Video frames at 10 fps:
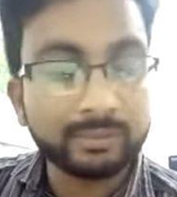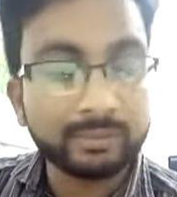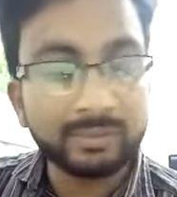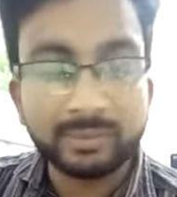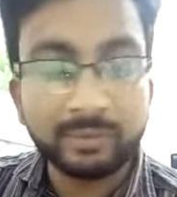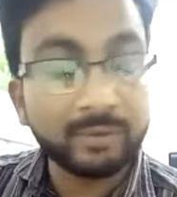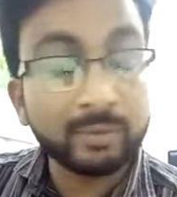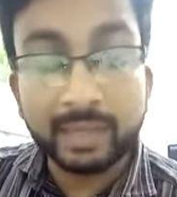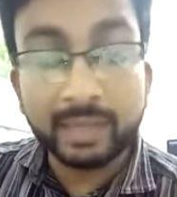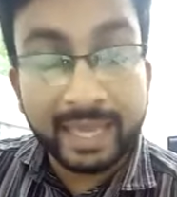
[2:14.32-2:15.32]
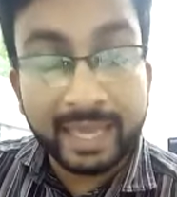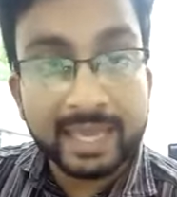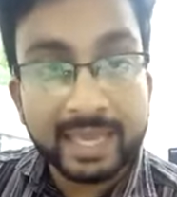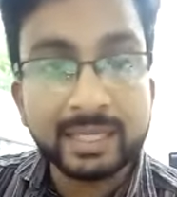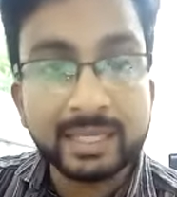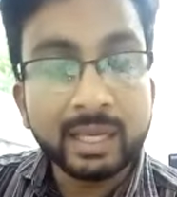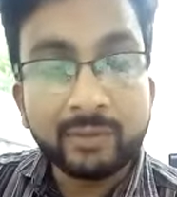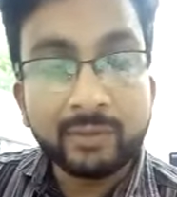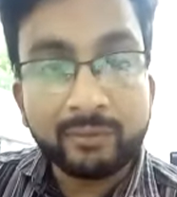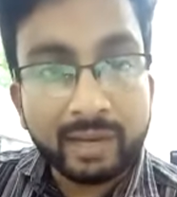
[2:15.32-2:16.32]
So from the age,
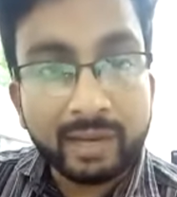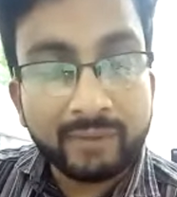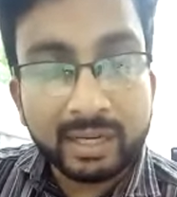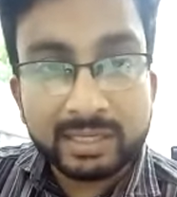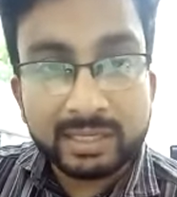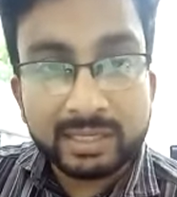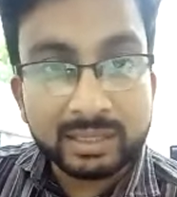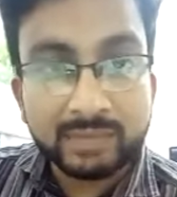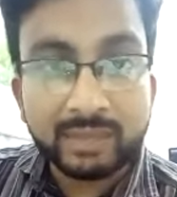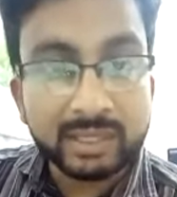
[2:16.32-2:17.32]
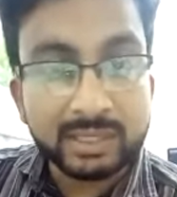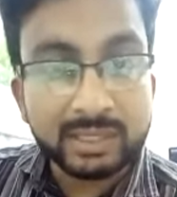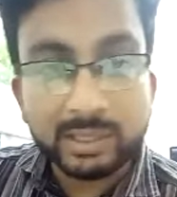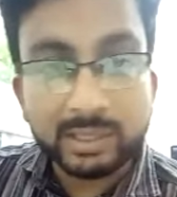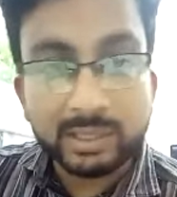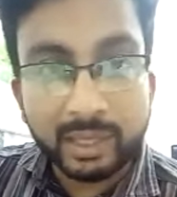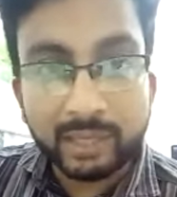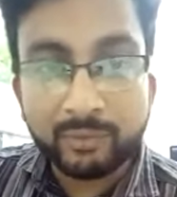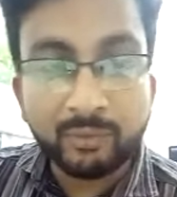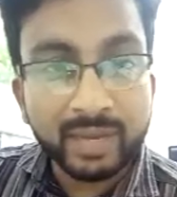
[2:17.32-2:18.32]
what is he doing,
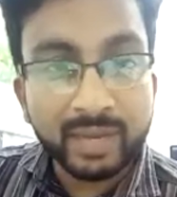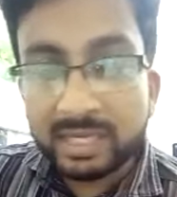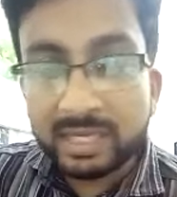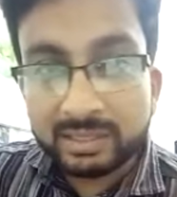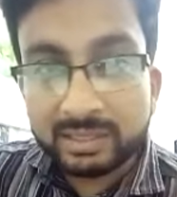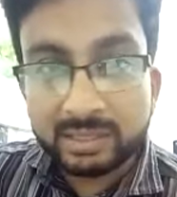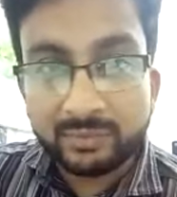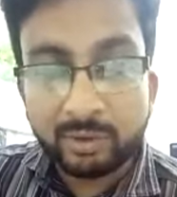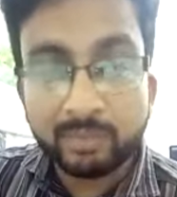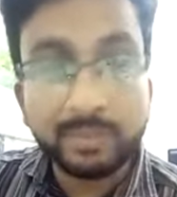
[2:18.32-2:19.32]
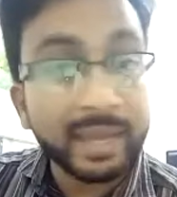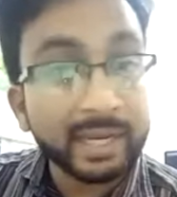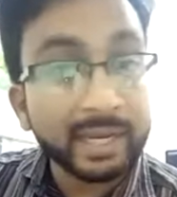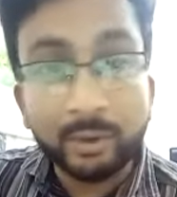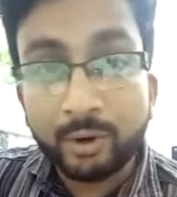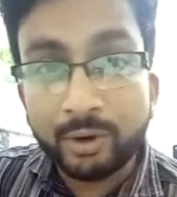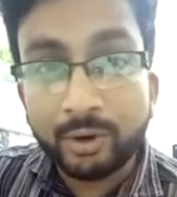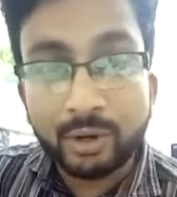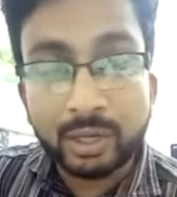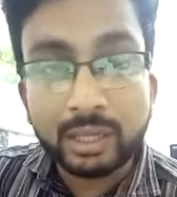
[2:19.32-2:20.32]
from where she is from, married or
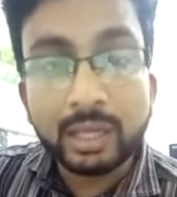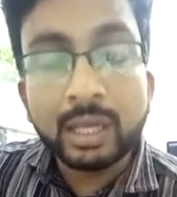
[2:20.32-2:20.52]
not,